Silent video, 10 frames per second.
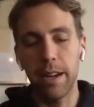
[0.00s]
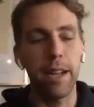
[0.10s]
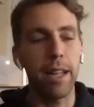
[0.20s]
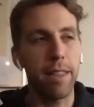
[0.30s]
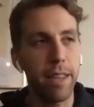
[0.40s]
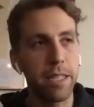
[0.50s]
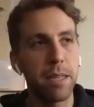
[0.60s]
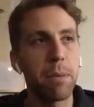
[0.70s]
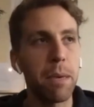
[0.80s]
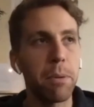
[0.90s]
And I think some
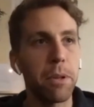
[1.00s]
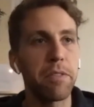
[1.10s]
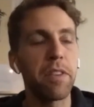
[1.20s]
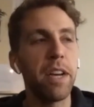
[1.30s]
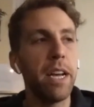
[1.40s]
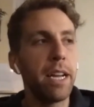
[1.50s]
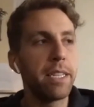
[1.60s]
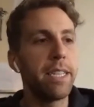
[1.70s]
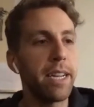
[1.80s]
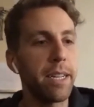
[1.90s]
people have
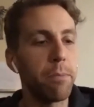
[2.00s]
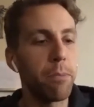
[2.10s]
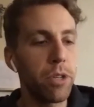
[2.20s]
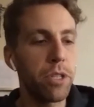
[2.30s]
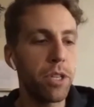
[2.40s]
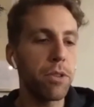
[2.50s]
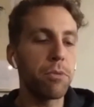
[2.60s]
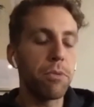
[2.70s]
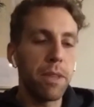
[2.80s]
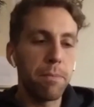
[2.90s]
done it more so.
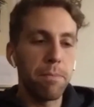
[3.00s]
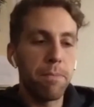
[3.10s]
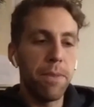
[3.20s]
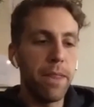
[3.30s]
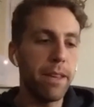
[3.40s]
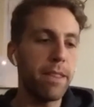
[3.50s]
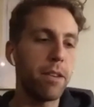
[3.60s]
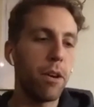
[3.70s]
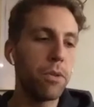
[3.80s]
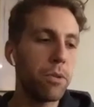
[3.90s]

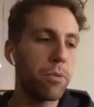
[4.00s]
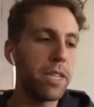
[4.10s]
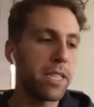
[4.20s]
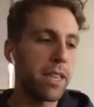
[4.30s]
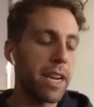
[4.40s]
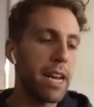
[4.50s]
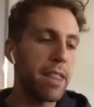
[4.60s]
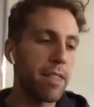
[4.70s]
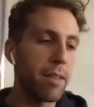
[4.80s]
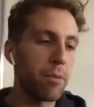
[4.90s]
The only reason that
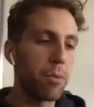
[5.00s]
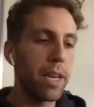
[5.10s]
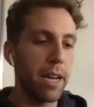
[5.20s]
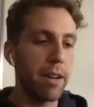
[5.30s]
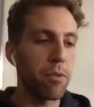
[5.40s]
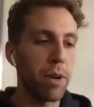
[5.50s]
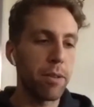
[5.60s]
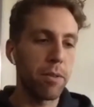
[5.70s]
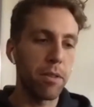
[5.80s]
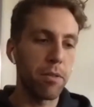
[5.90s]
we kind of went
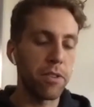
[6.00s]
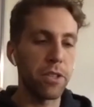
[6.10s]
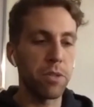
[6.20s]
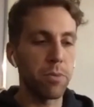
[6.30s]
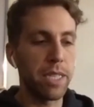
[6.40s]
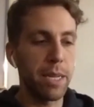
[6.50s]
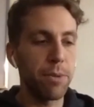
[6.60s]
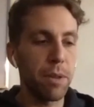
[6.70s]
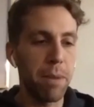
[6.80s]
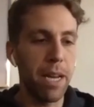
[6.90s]
the version we did
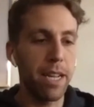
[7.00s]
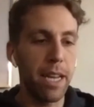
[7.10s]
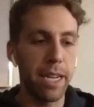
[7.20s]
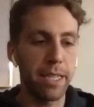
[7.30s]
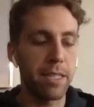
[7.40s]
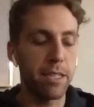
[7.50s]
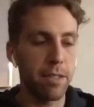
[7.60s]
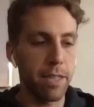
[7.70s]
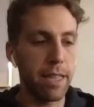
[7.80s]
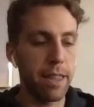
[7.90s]
with Meta, and I
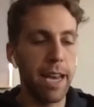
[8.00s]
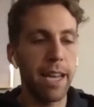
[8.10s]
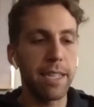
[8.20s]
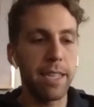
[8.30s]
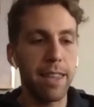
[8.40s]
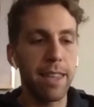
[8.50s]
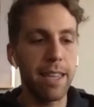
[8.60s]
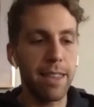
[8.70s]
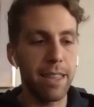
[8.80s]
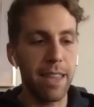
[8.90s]
still like that, is that I
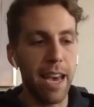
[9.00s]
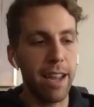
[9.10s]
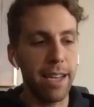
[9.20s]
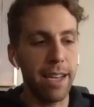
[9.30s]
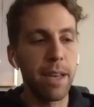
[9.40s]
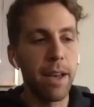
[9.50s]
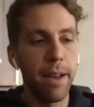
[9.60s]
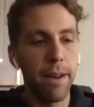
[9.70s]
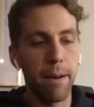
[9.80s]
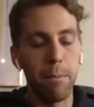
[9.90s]
think that has
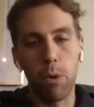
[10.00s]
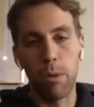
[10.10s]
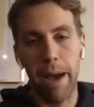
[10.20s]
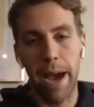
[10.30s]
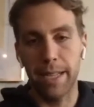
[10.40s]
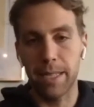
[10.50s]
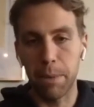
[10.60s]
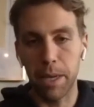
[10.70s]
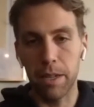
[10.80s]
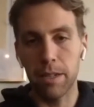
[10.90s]
a more mass
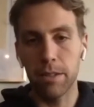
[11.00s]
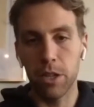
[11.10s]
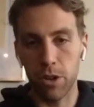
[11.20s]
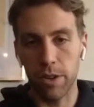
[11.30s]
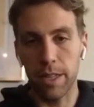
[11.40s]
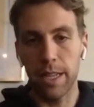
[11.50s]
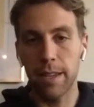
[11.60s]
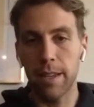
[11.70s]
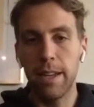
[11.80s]
appeal currently.